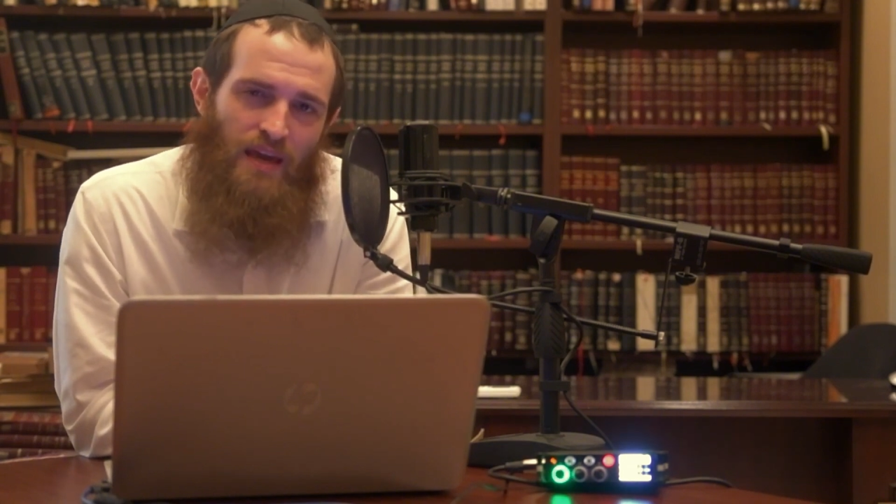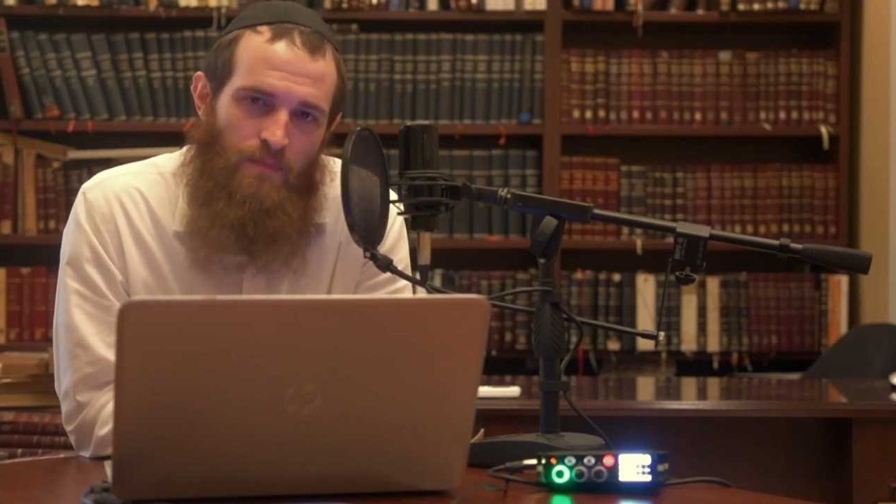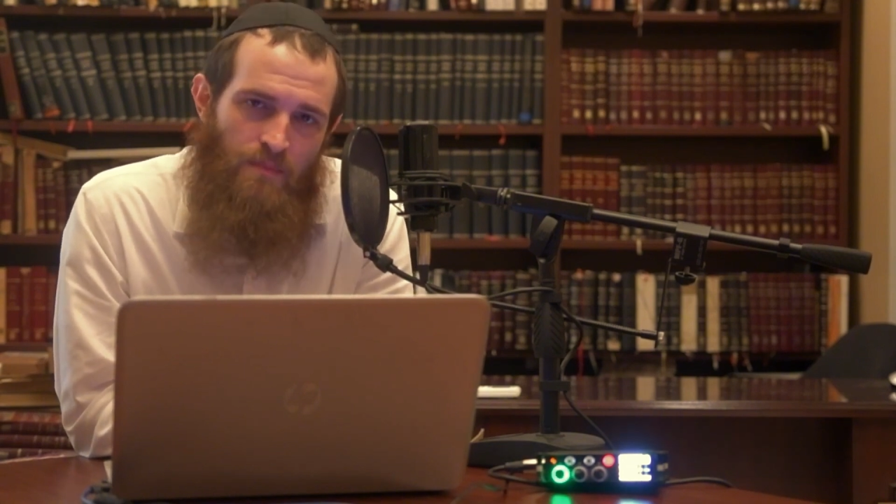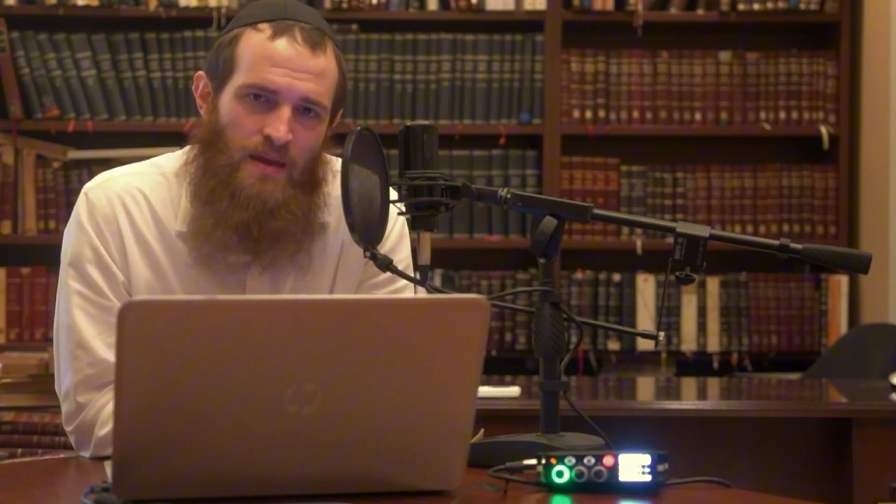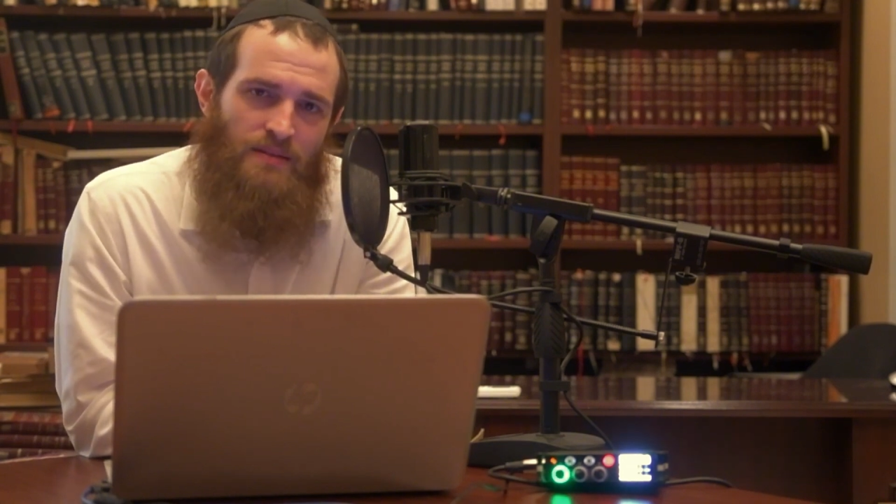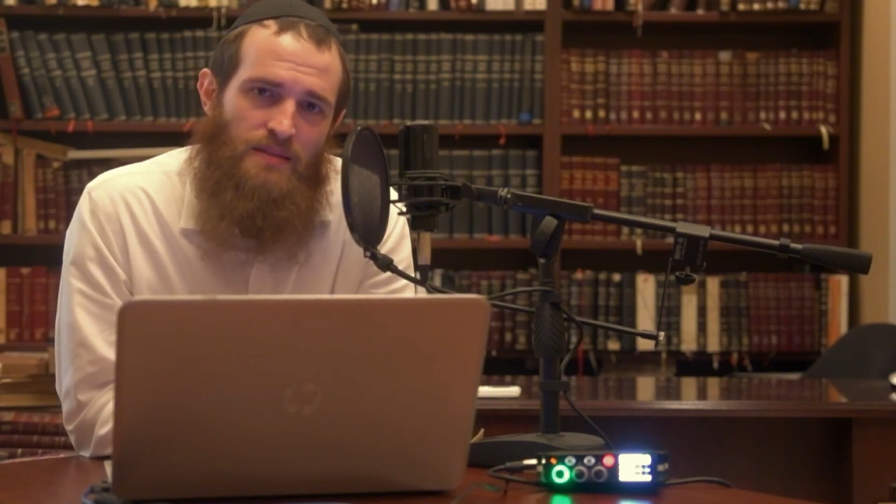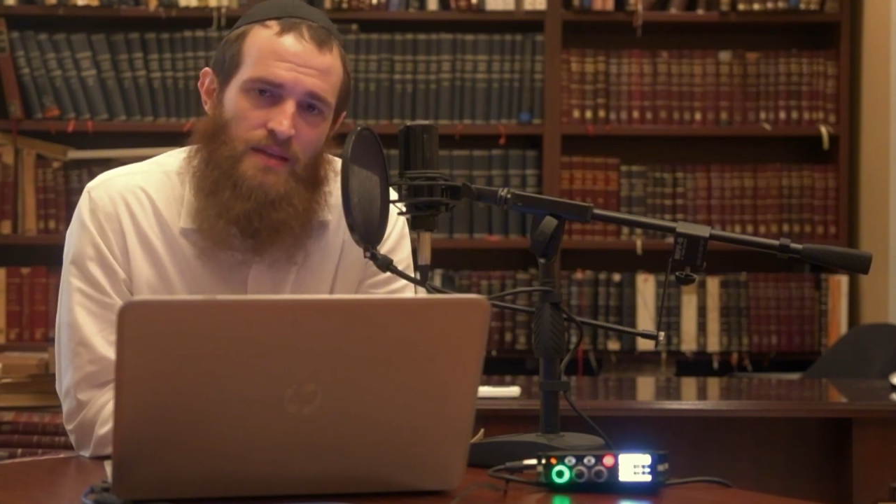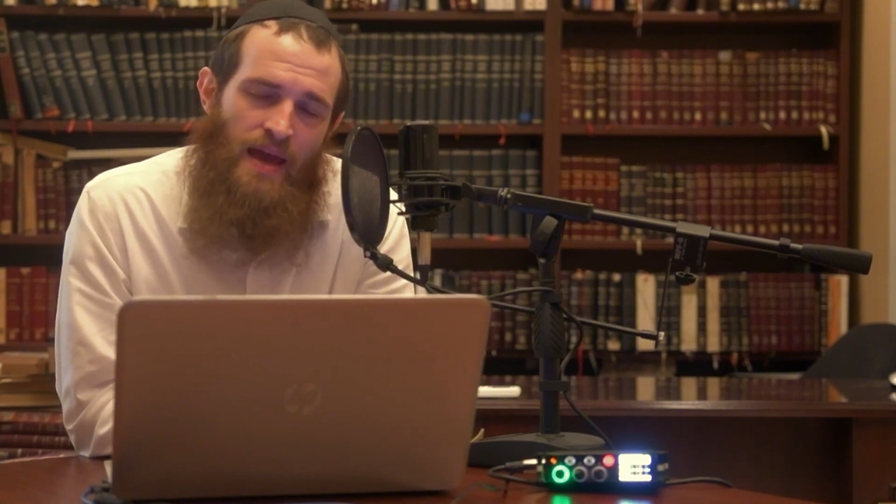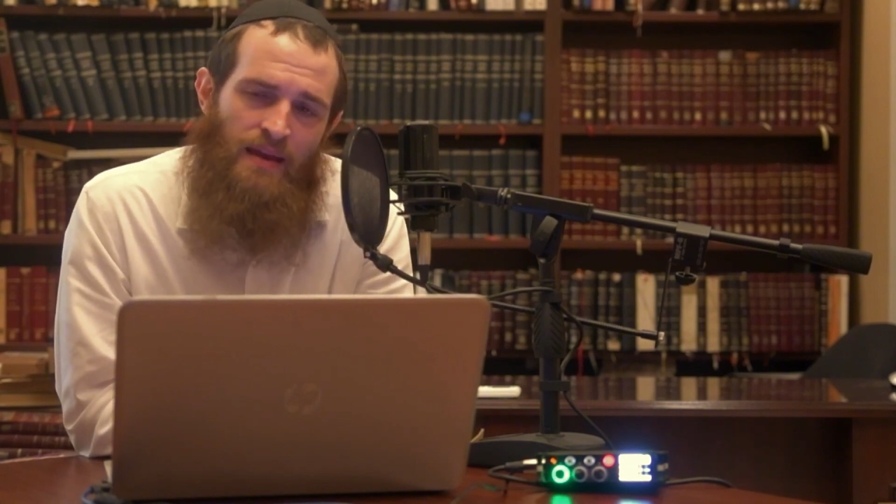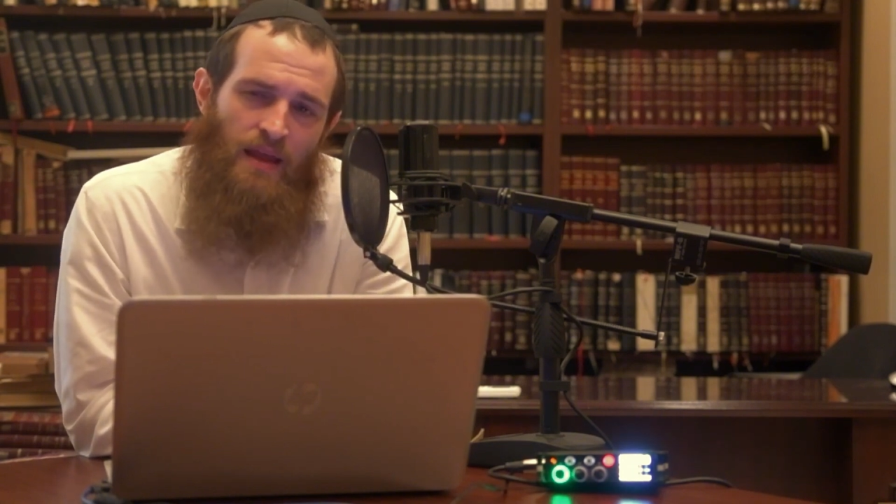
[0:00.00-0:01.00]

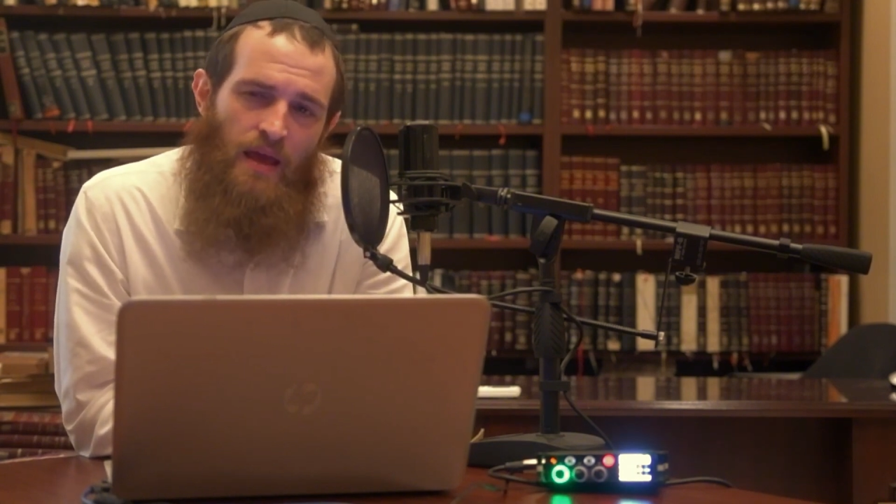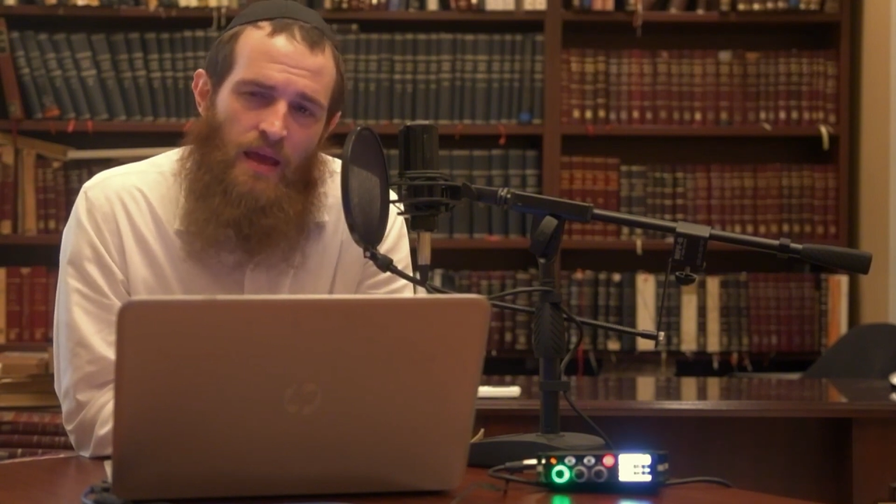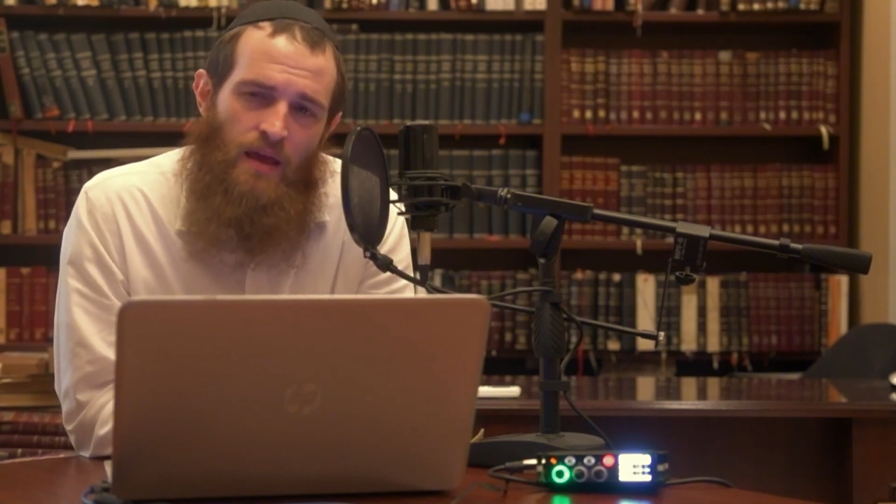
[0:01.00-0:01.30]
commit and